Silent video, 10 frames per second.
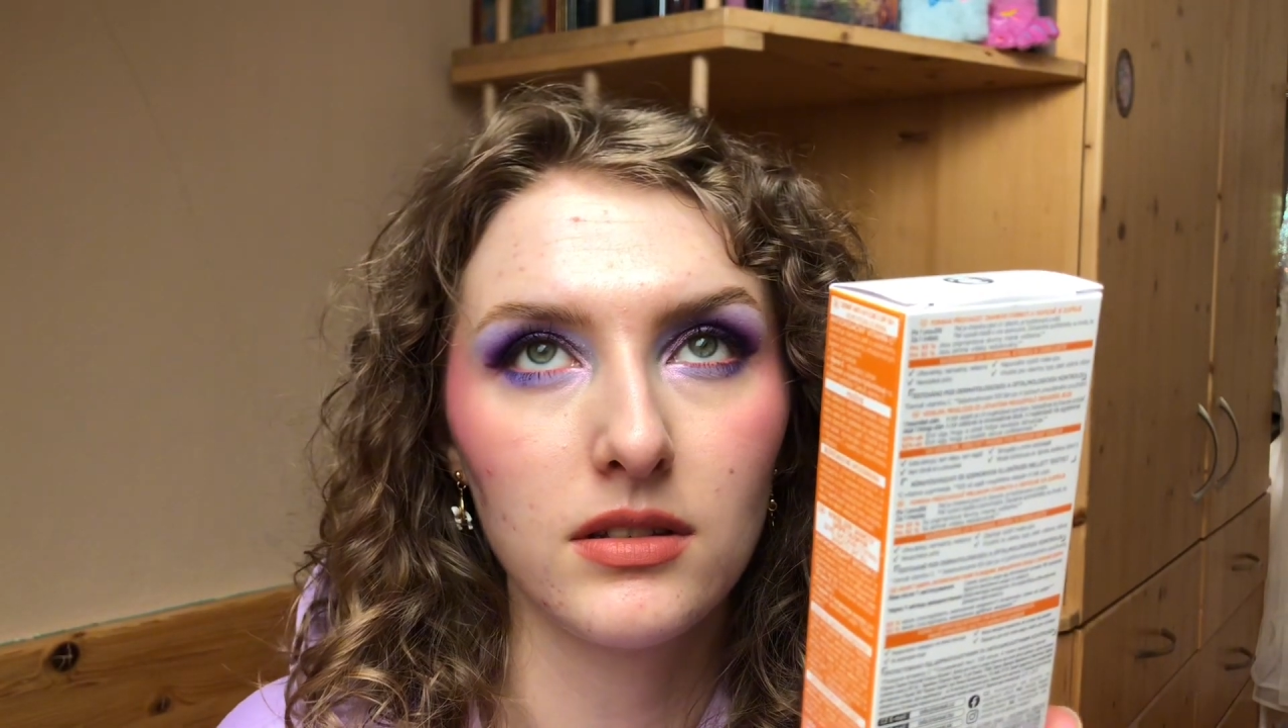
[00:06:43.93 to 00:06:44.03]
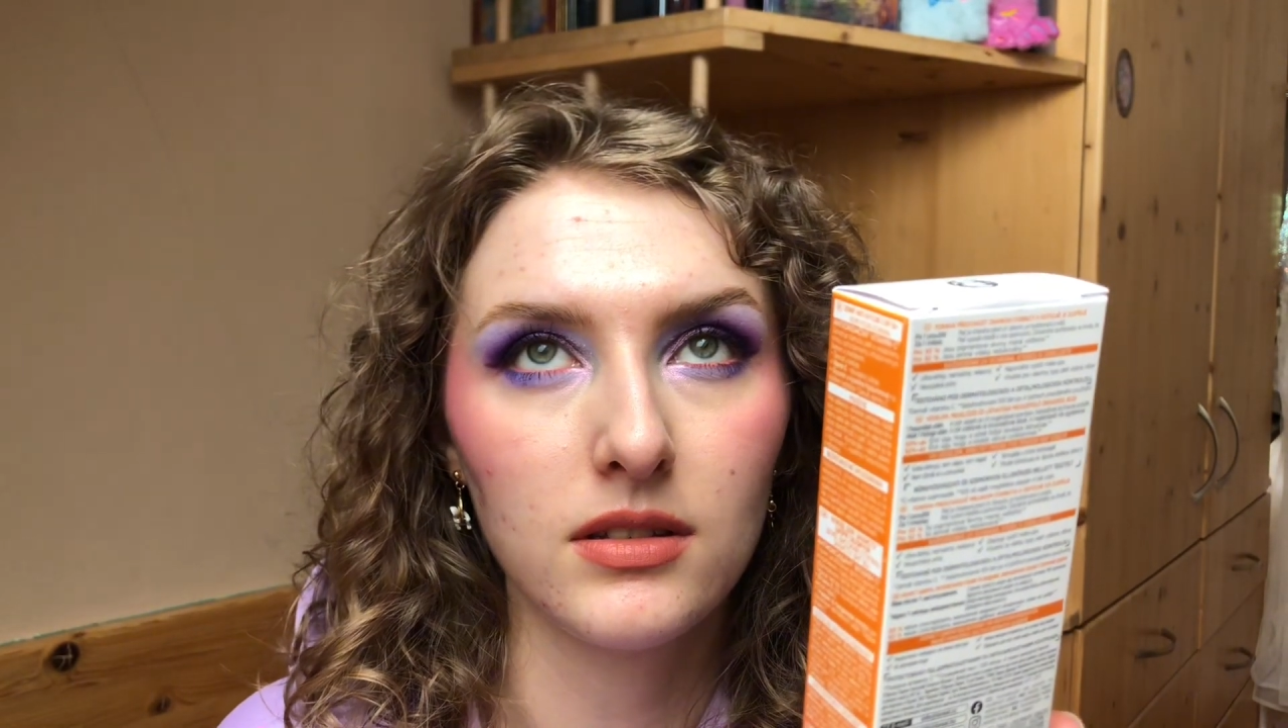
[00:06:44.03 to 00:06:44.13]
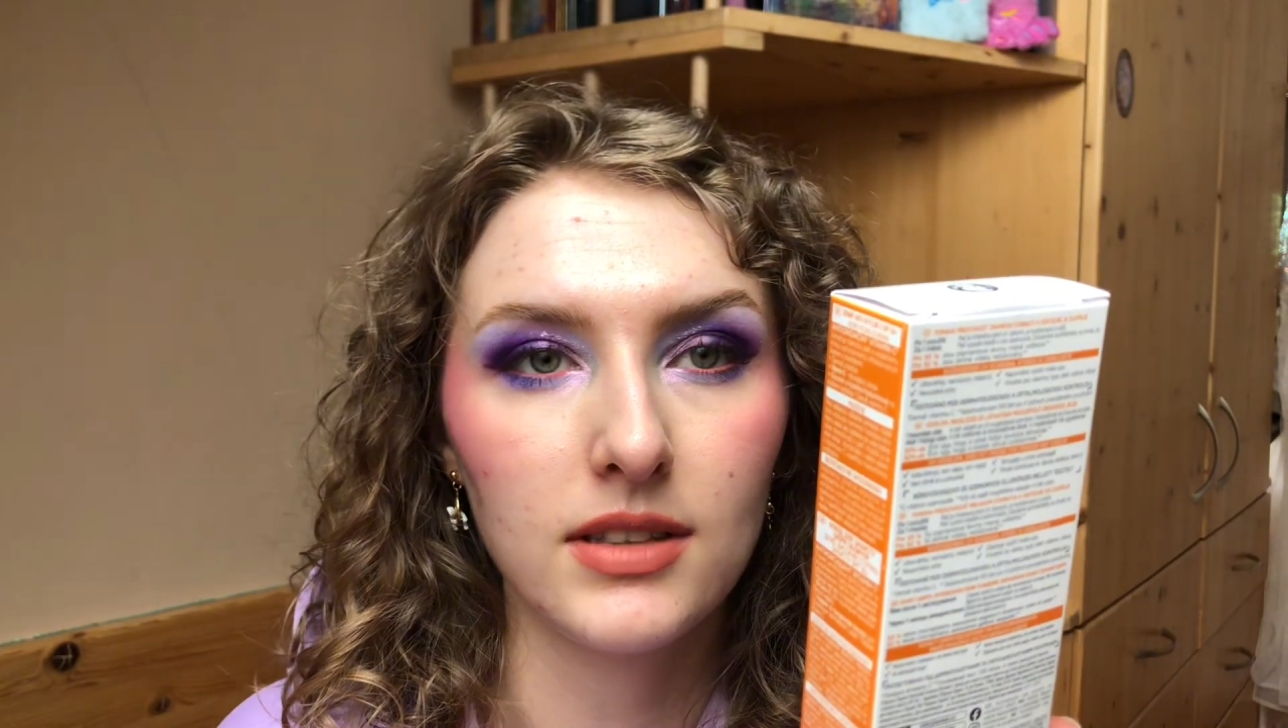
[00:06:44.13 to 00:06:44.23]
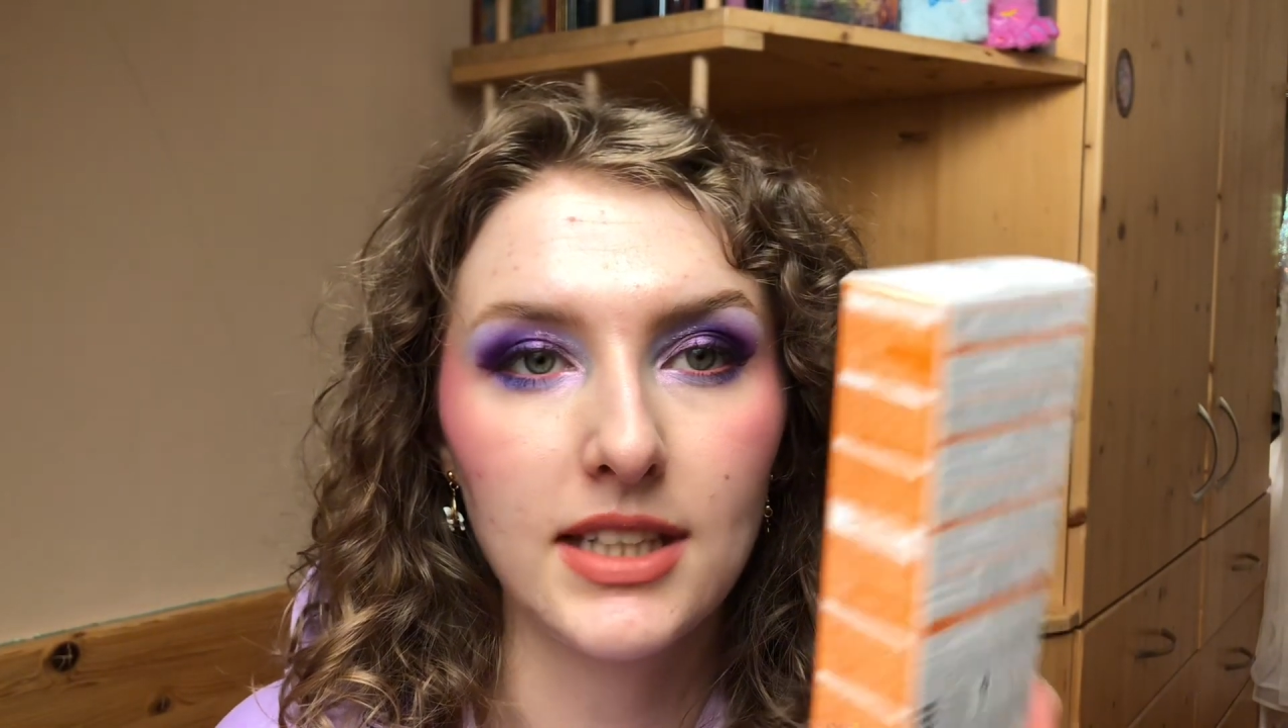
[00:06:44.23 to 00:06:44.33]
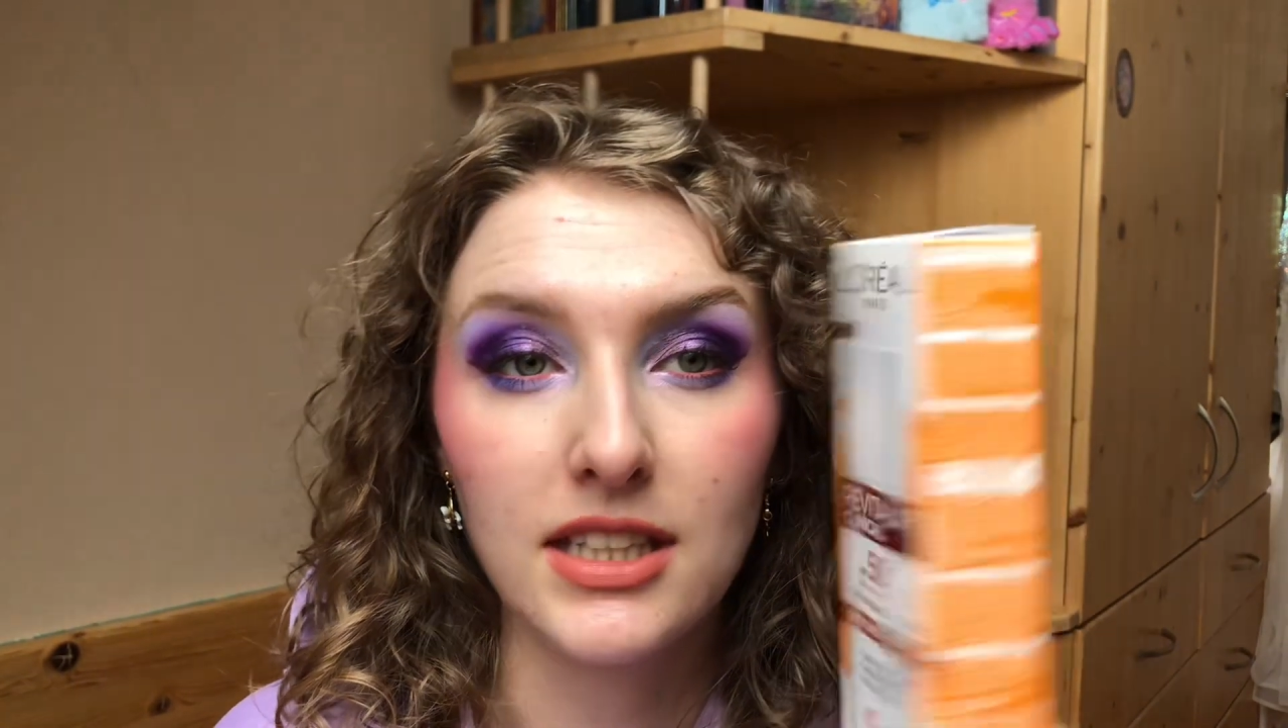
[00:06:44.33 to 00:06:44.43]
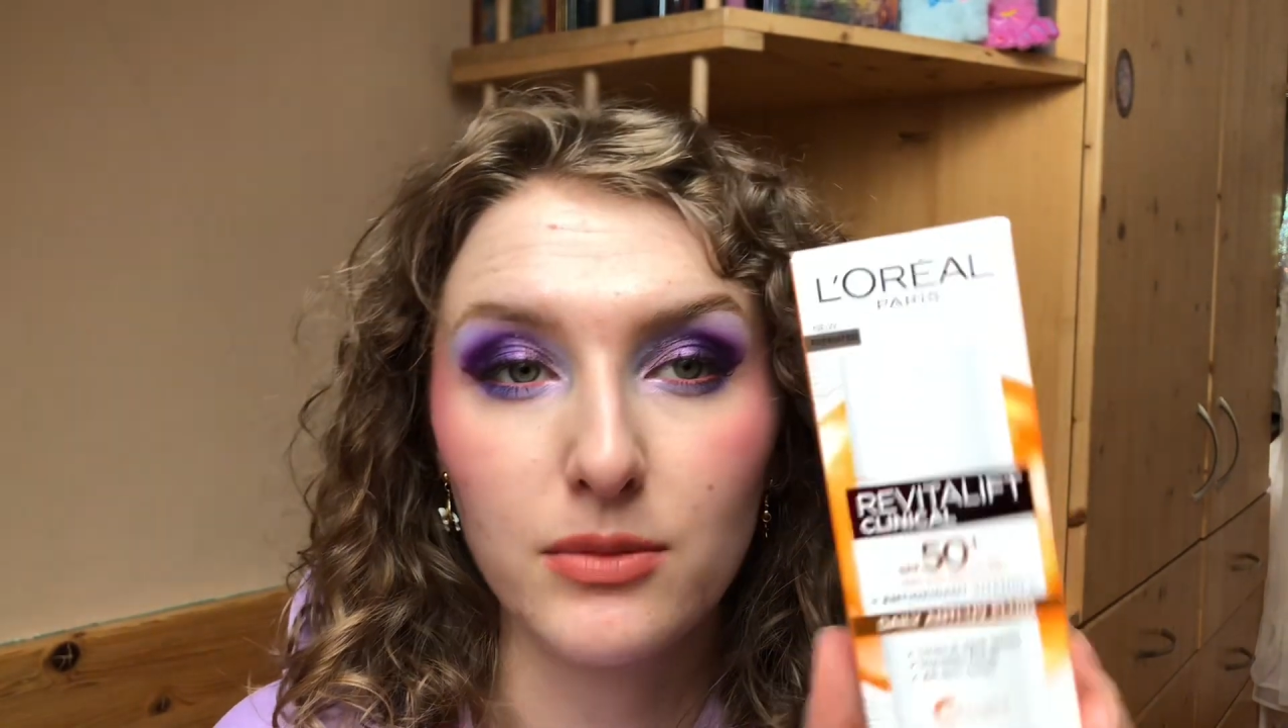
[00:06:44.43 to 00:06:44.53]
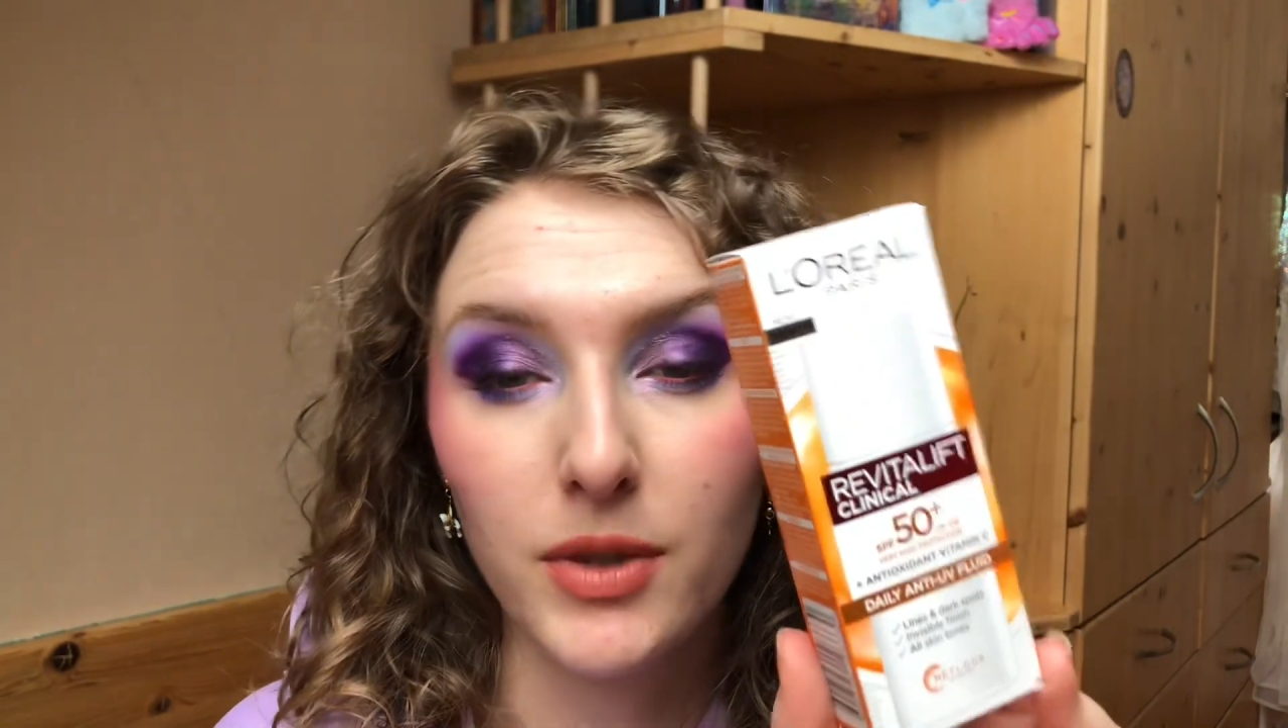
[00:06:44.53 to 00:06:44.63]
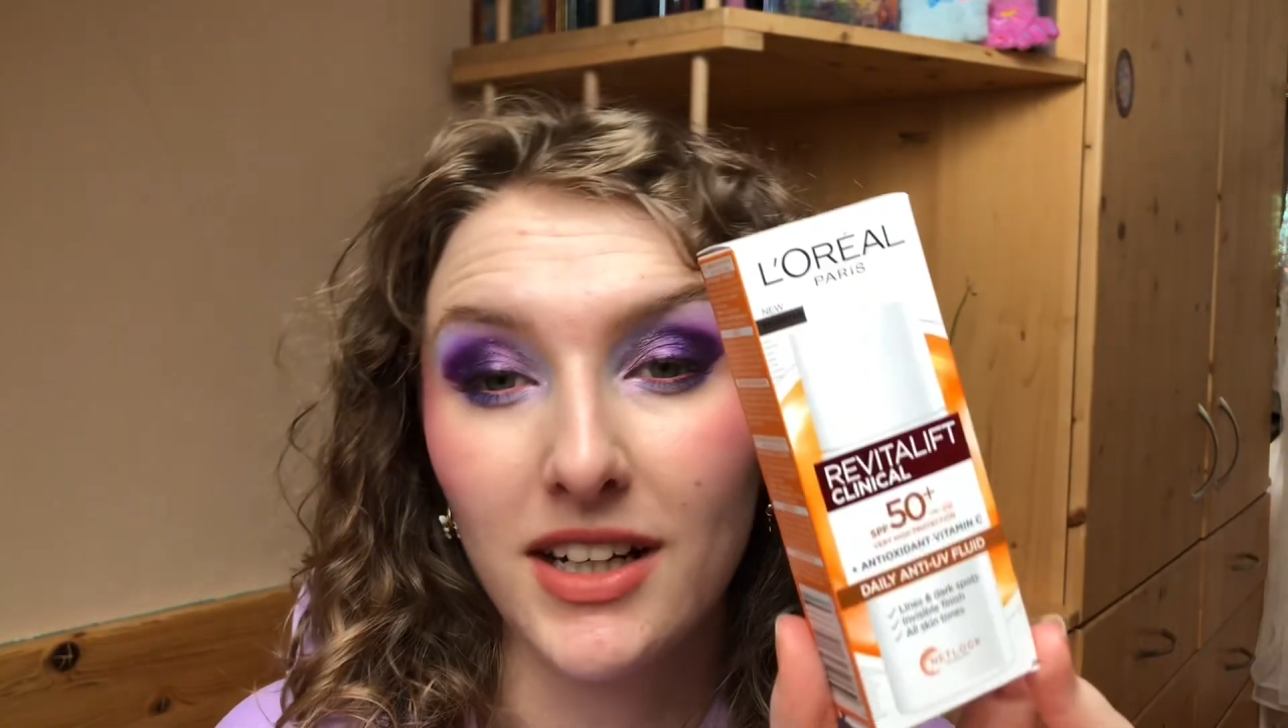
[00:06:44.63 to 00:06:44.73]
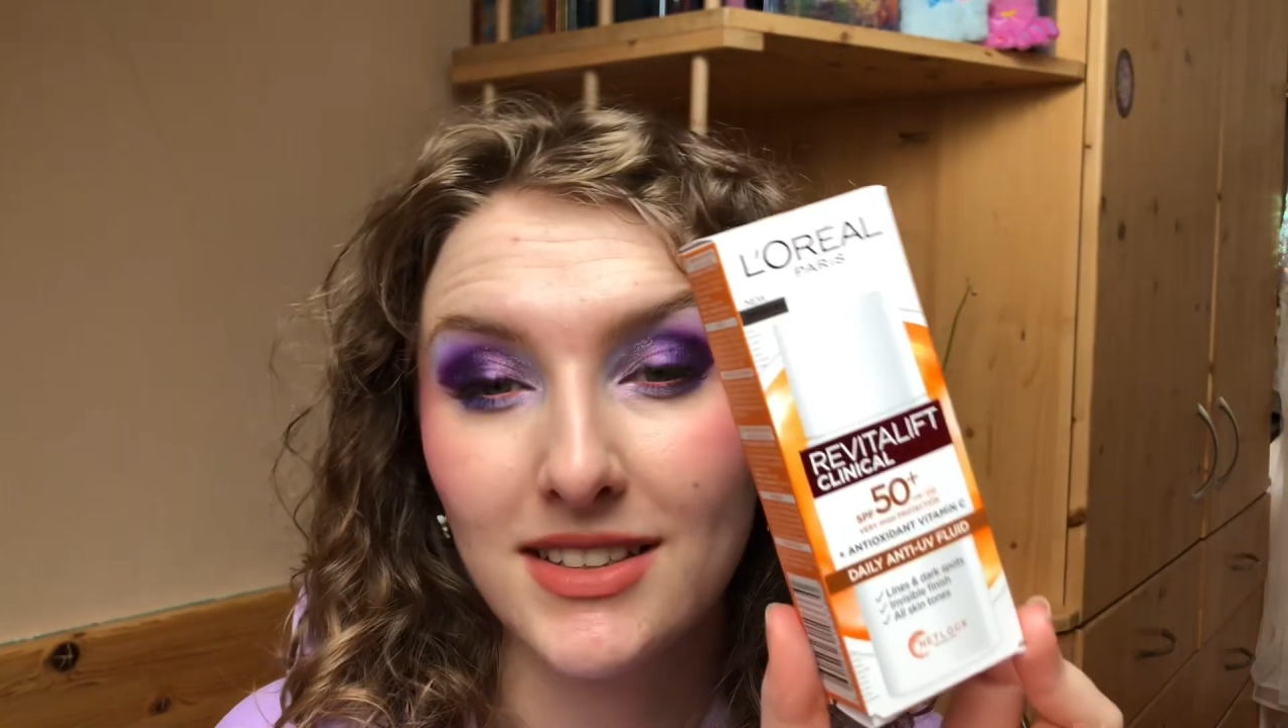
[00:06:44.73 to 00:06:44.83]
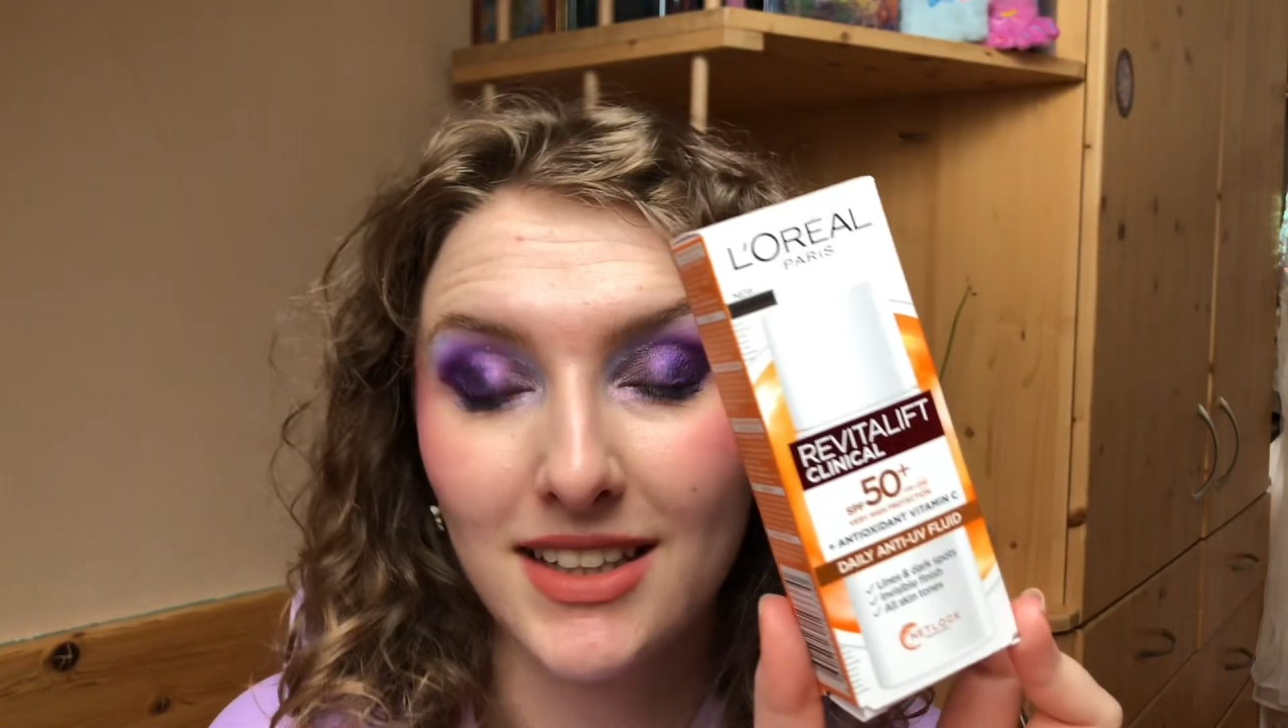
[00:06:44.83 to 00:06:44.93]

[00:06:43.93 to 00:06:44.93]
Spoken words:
these brands